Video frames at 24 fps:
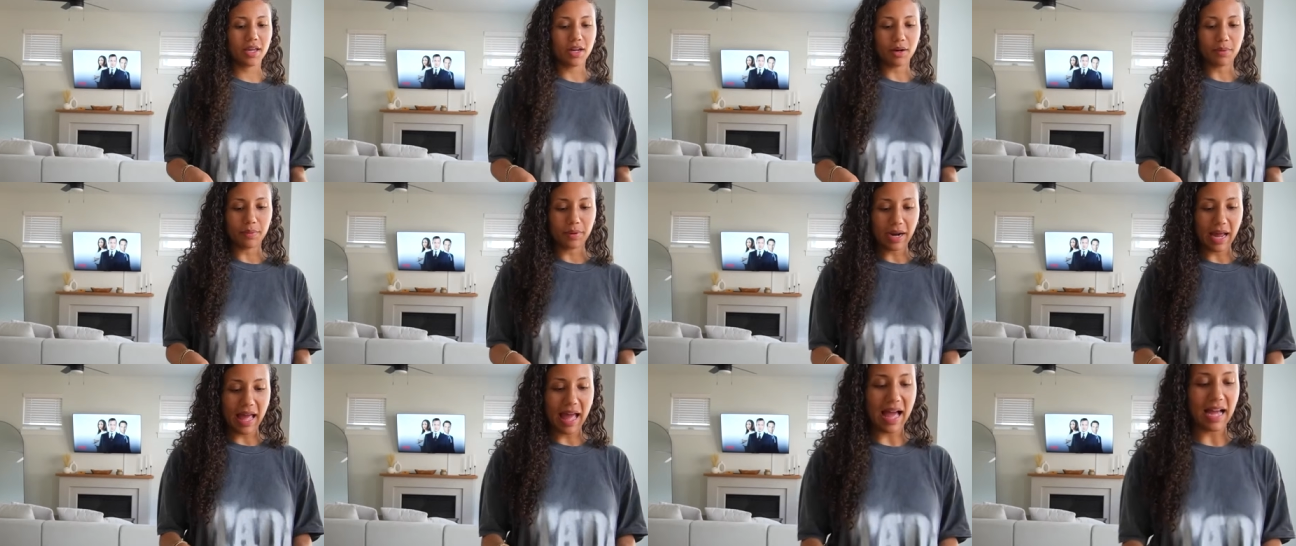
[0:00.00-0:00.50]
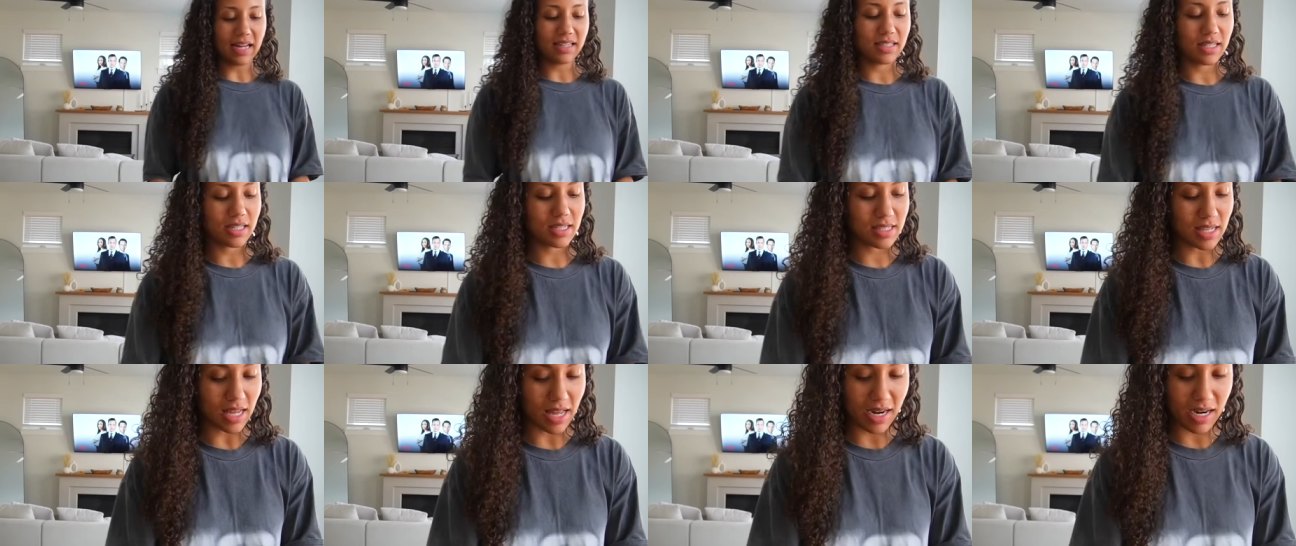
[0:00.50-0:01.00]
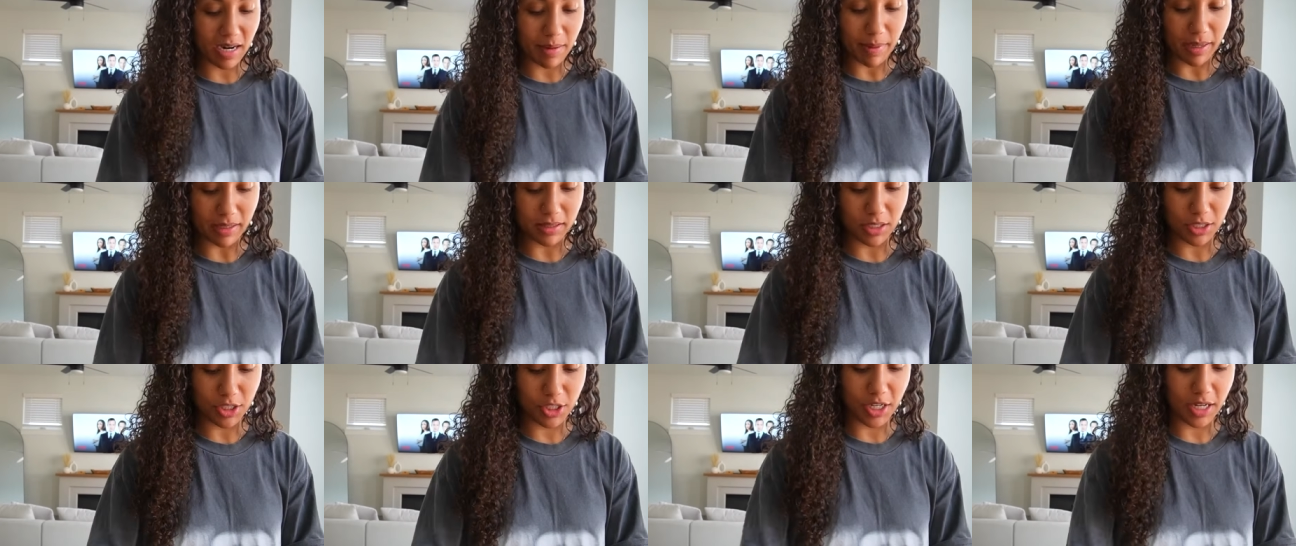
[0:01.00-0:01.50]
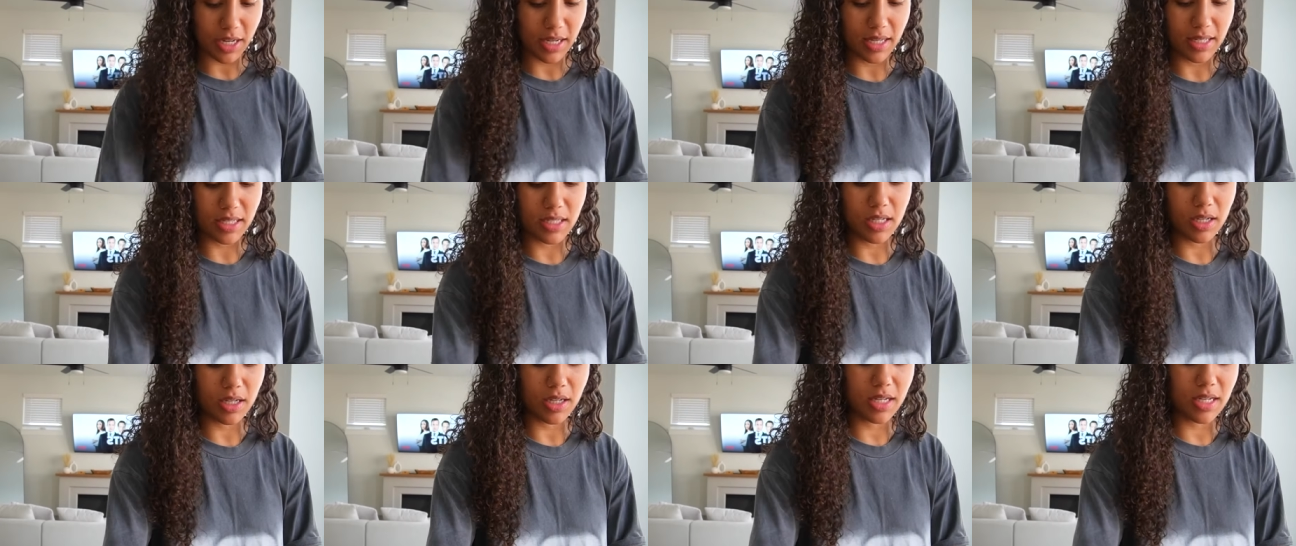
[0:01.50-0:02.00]
don't want to act excited about the shit
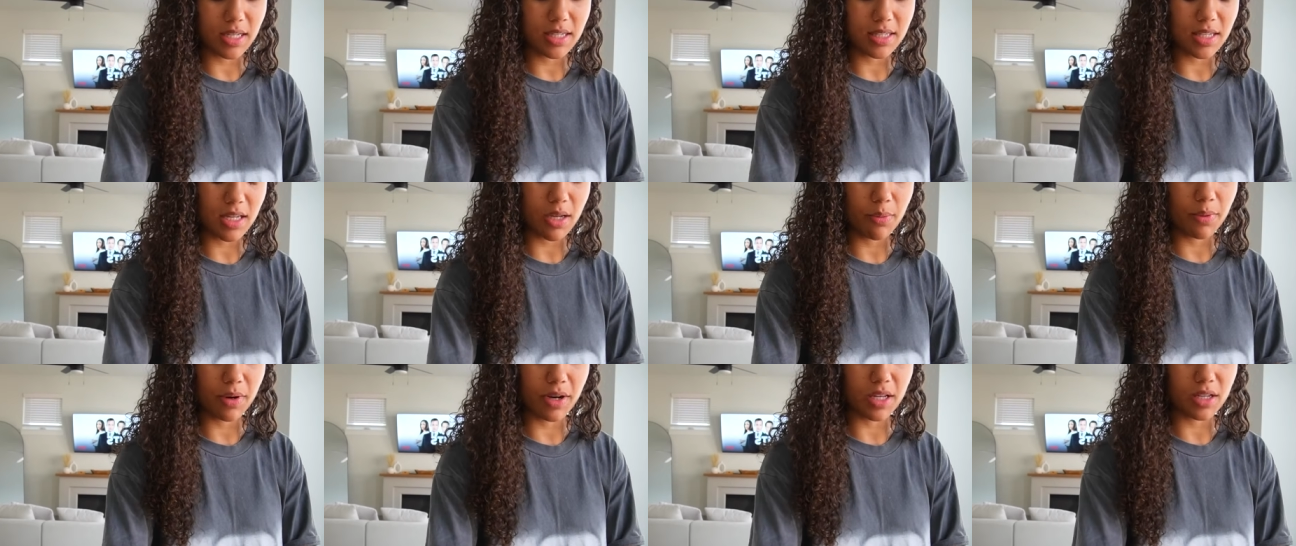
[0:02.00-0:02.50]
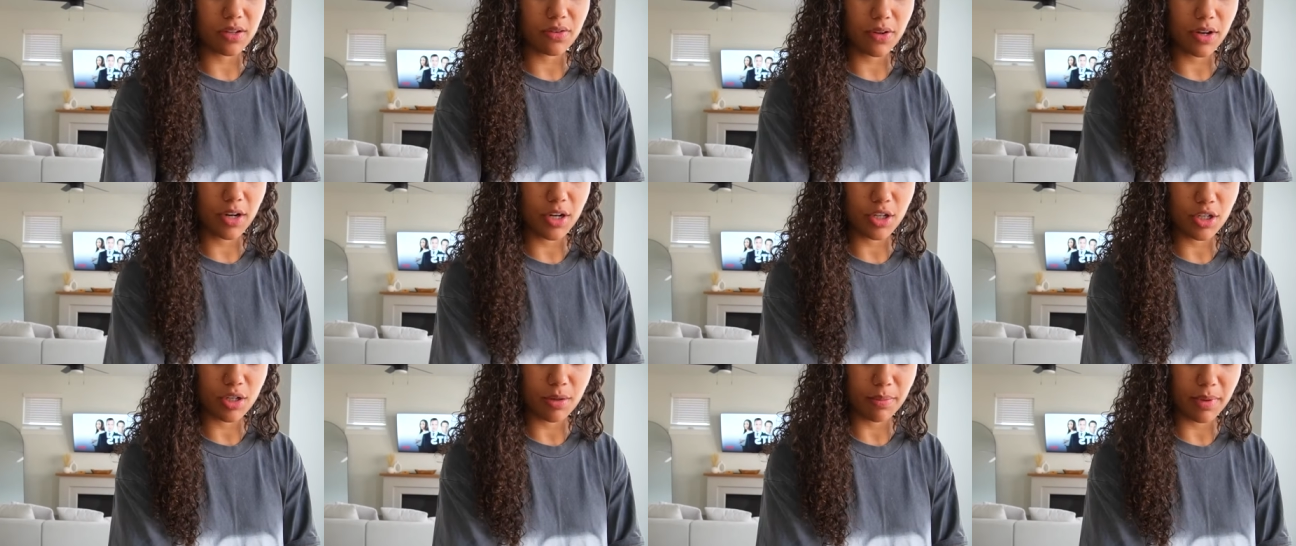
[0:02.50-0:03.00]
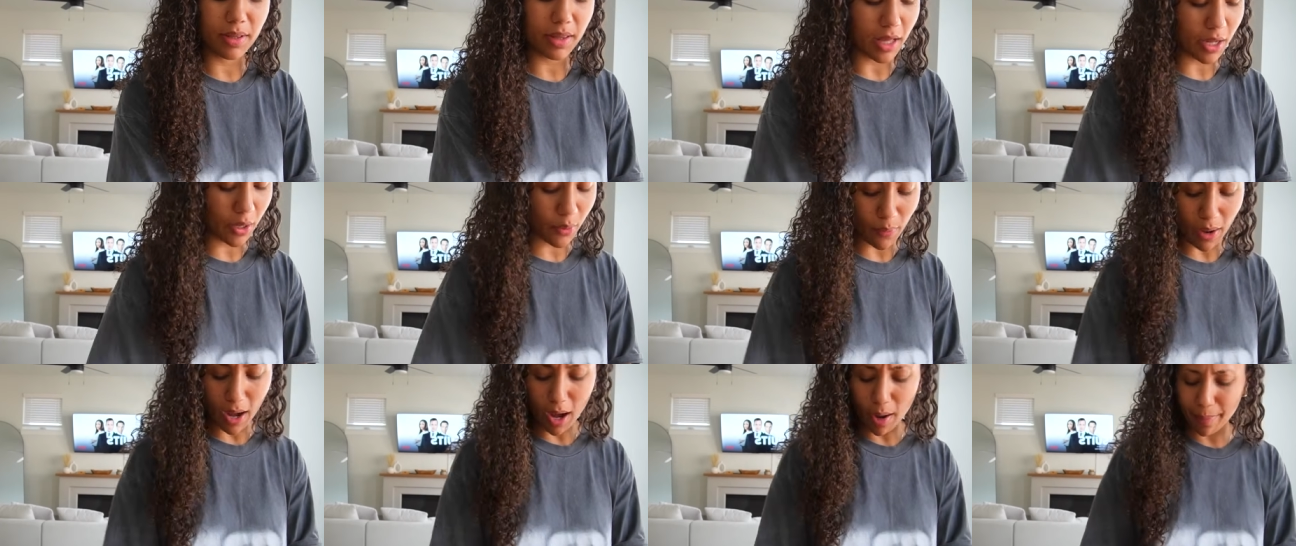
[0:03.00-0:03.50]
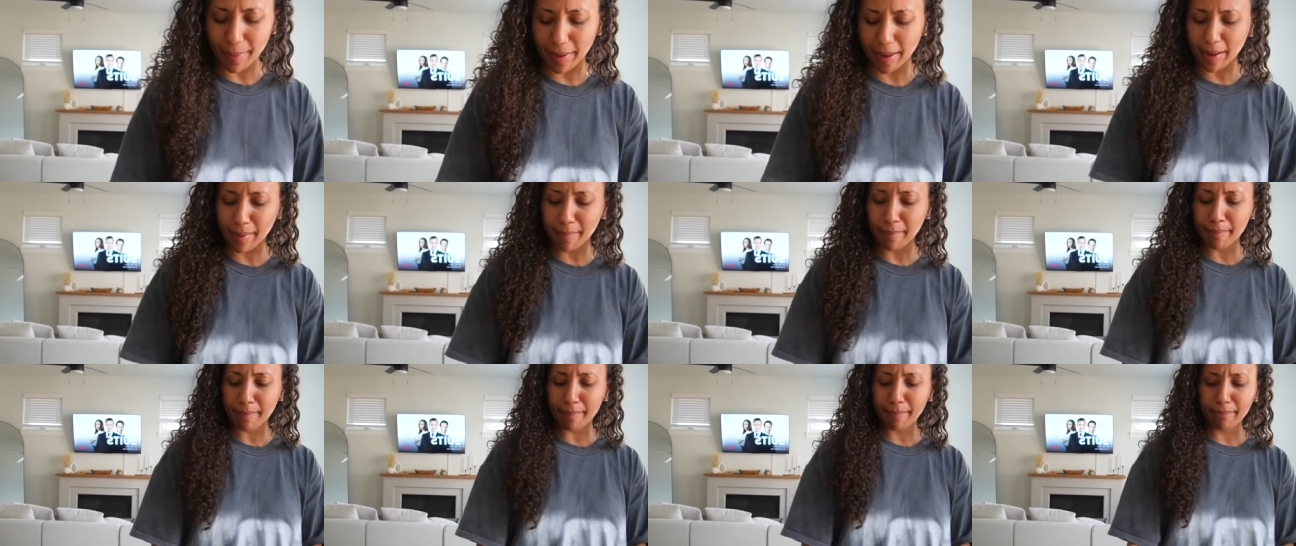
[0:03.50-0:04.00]
until he see when it's finished and be like, wow,
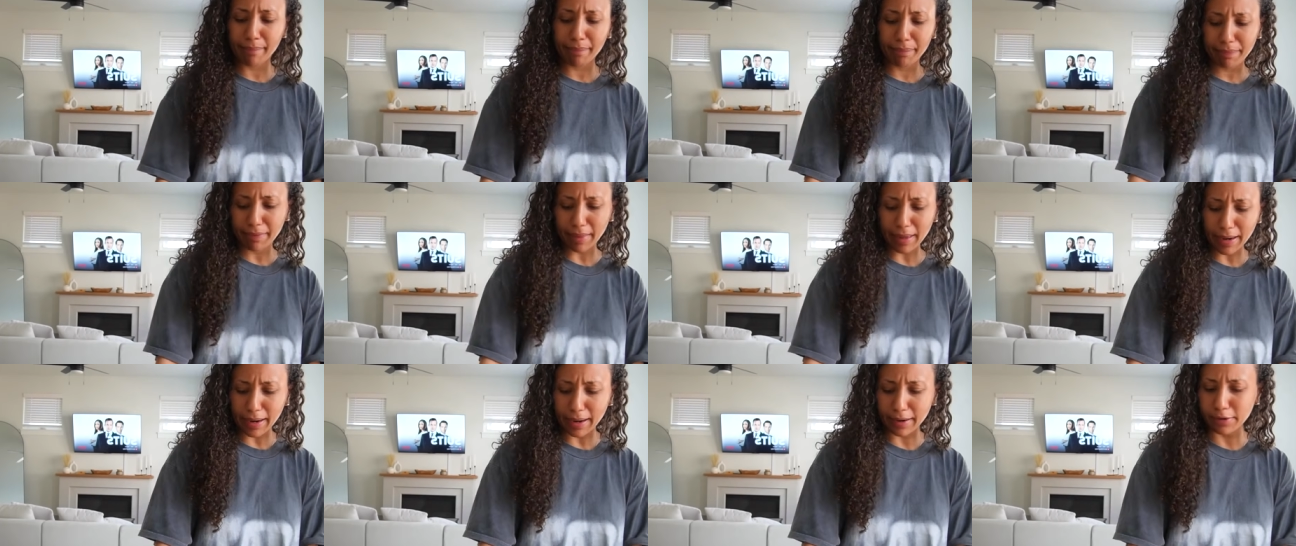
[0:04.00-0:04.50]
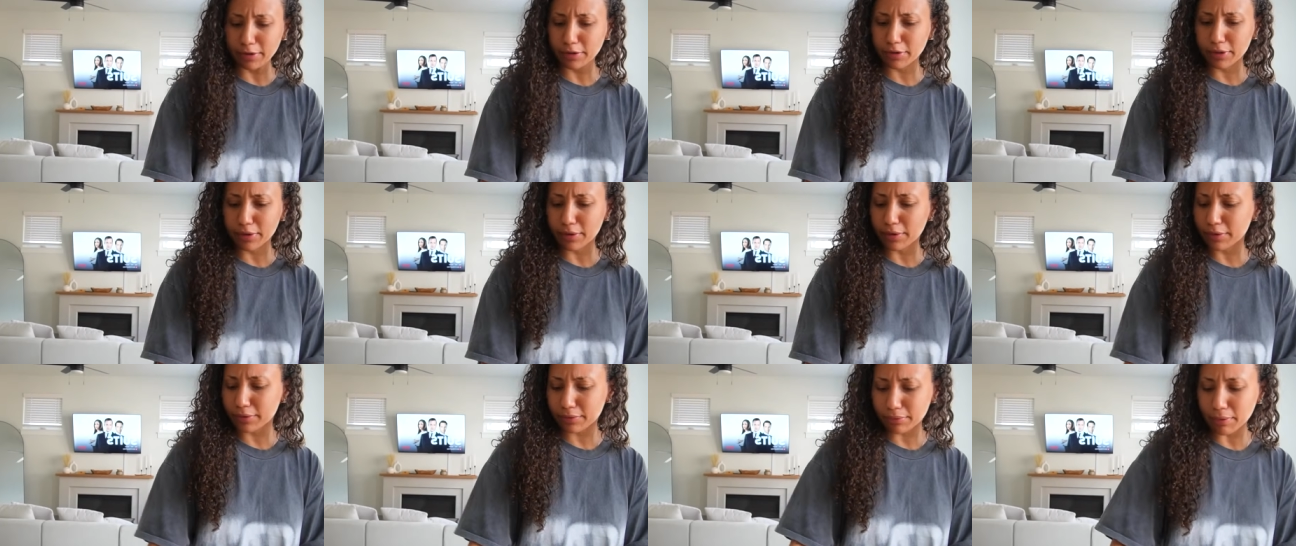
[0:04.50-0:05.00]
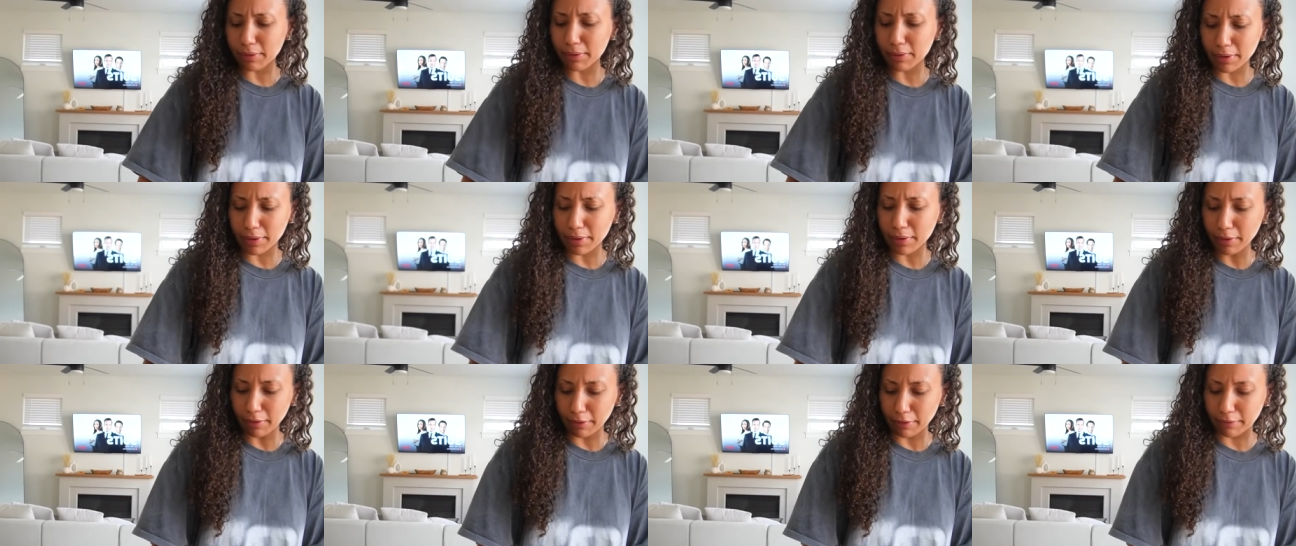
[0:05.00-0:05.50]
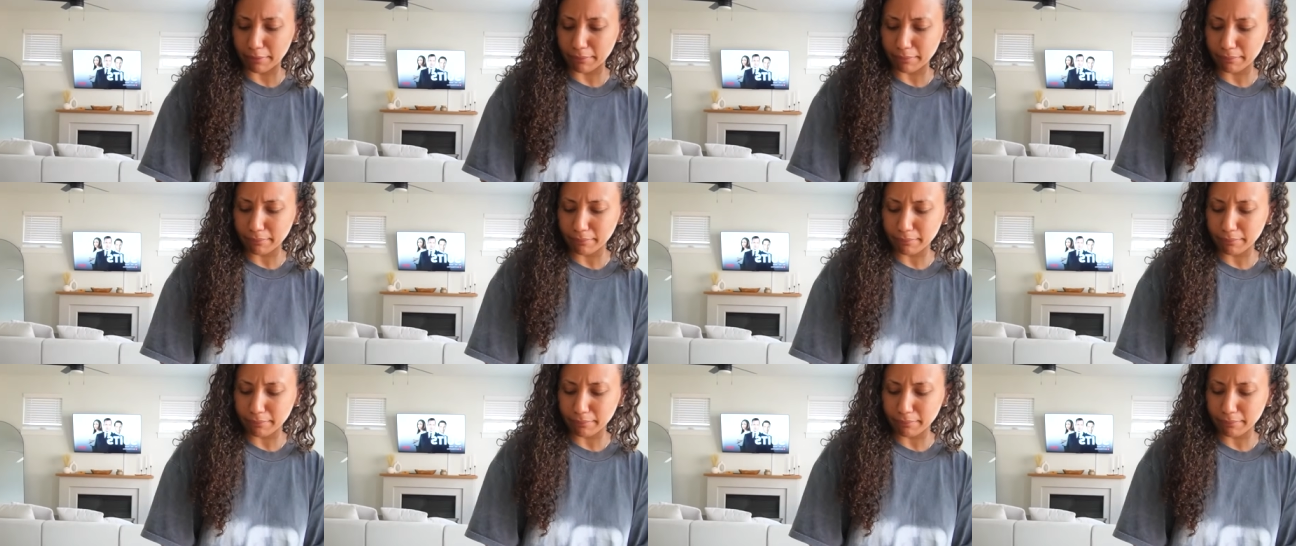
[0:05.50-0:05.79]
babe, that actually looks really good.